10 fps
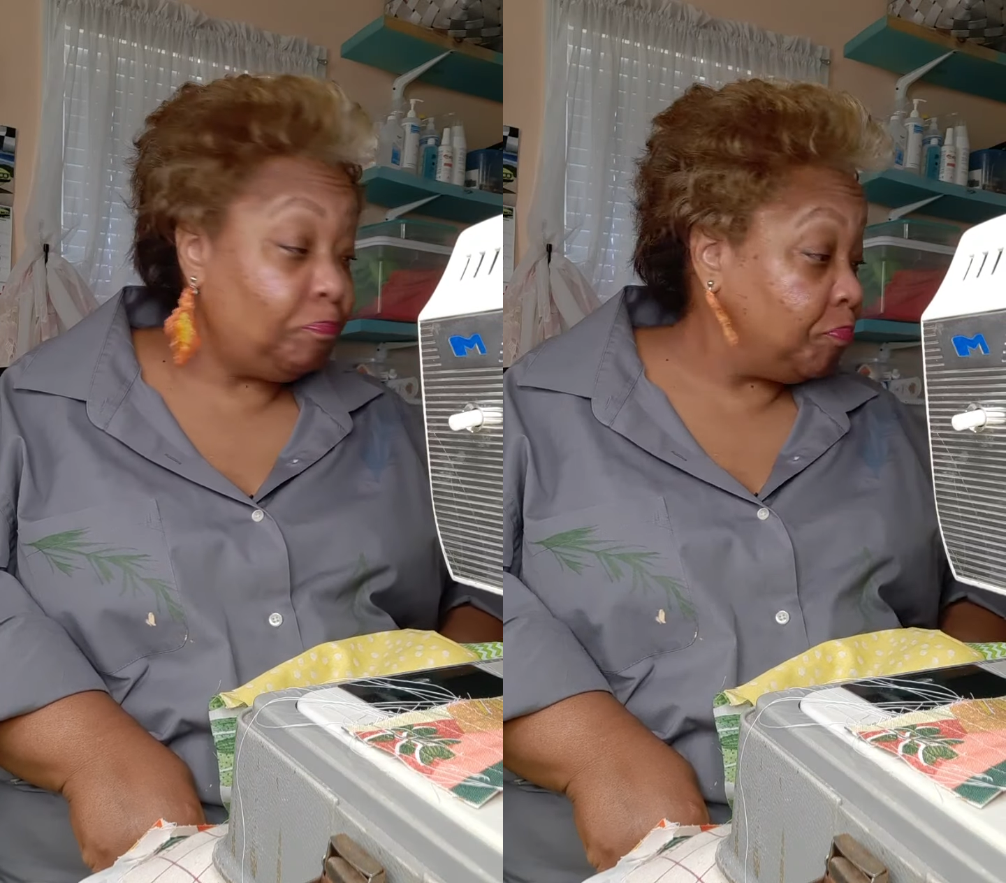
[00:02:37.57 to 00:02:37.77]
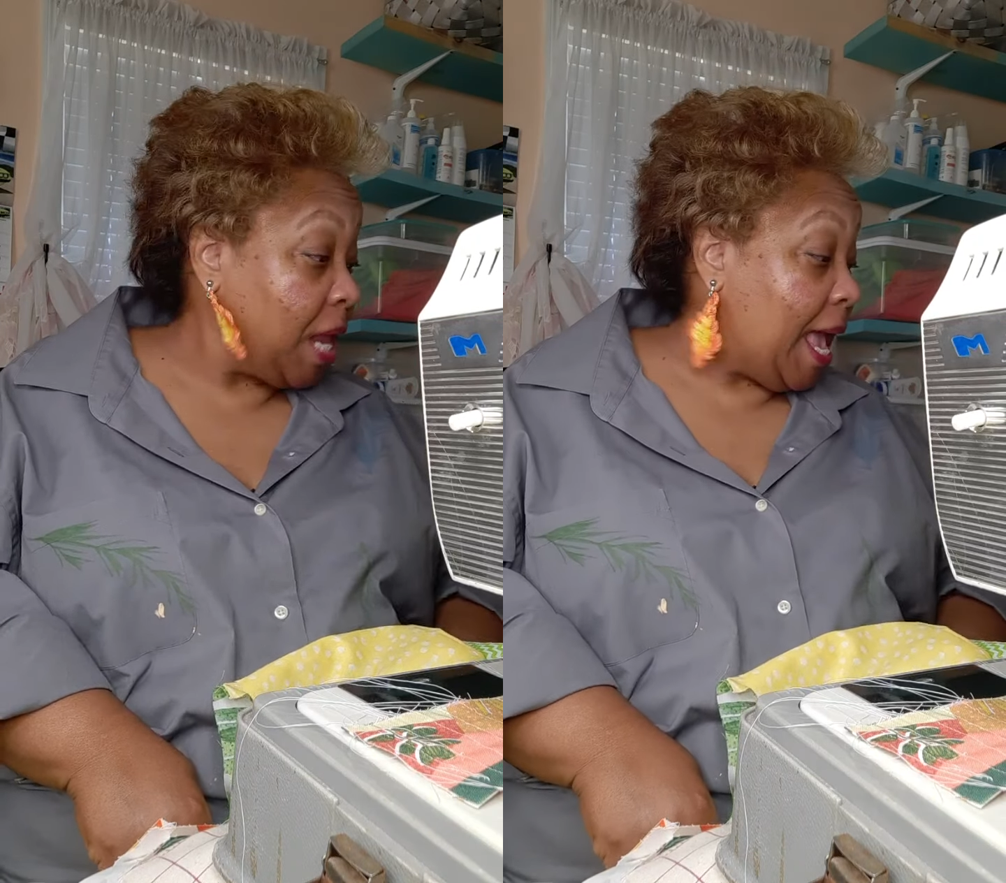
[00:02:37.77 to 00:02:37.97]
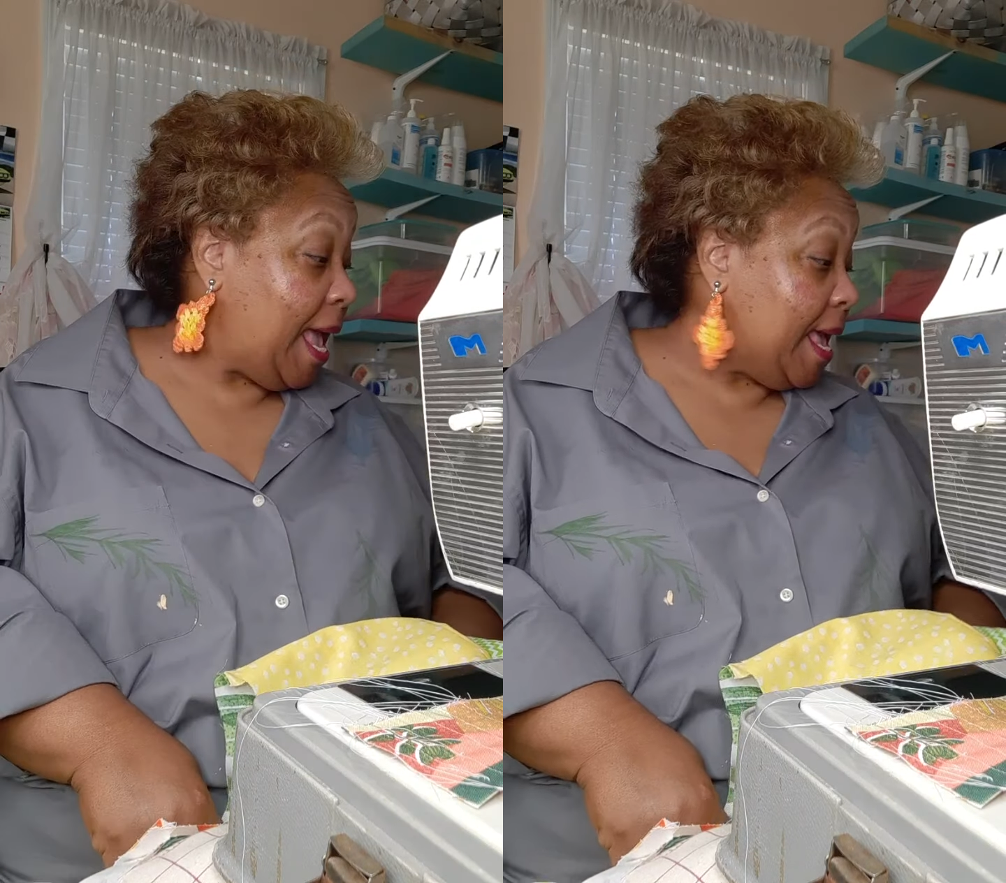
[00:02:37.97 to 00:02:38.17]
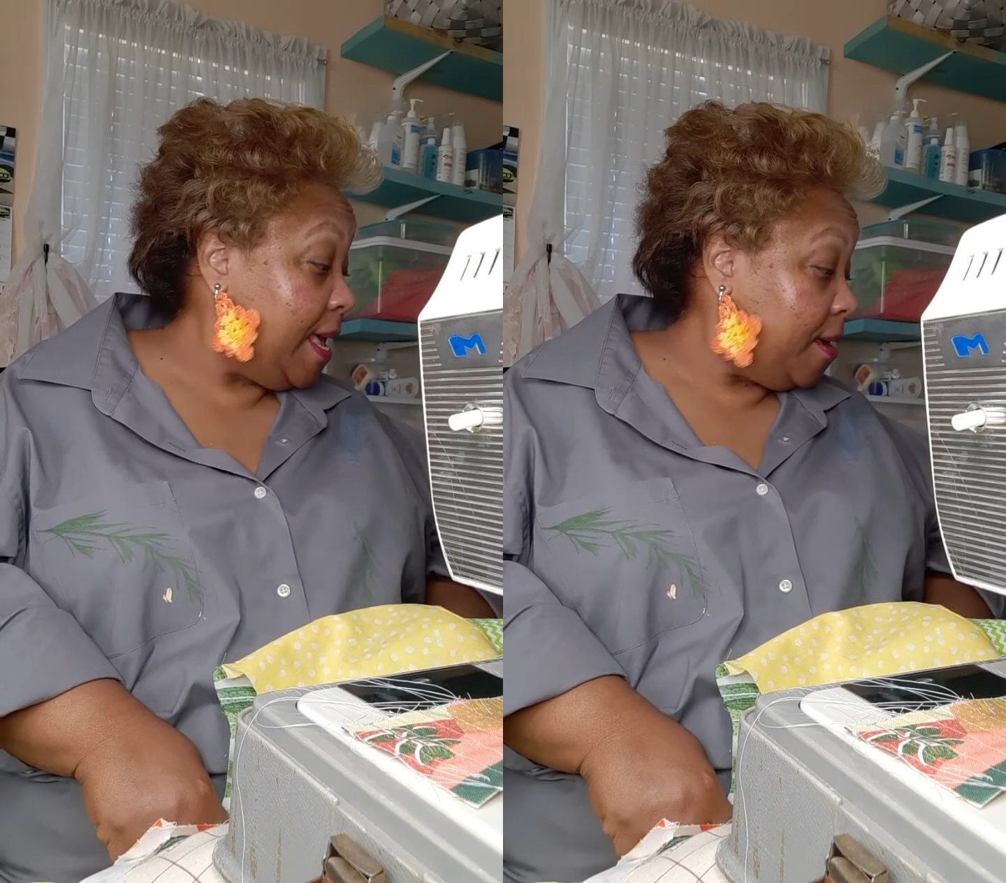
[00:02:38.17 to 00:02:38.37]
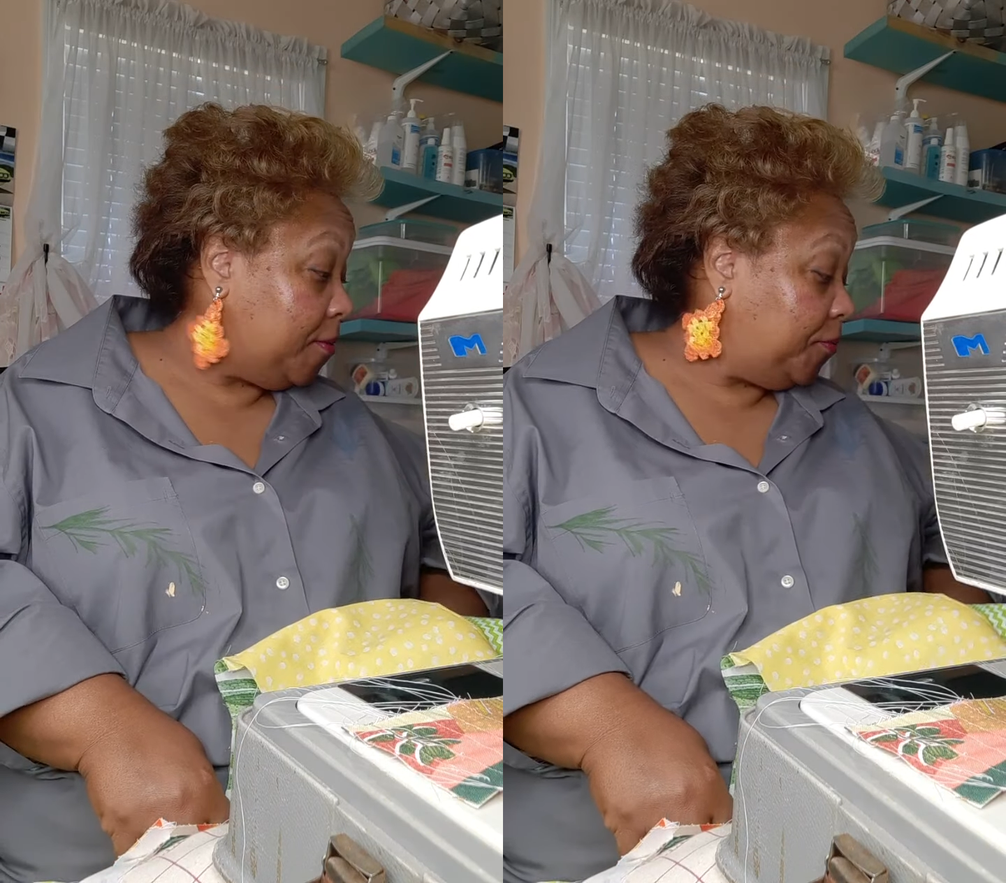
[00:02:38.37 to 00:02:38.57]

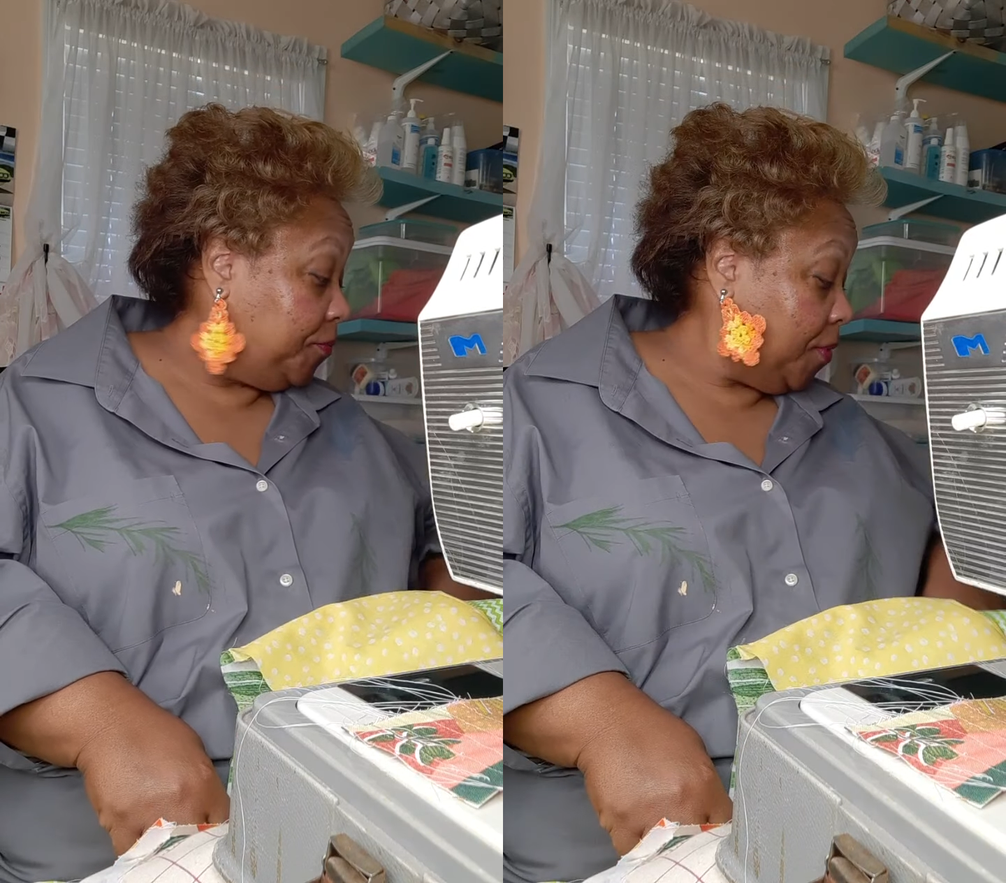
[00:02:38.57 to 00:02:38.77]
Capin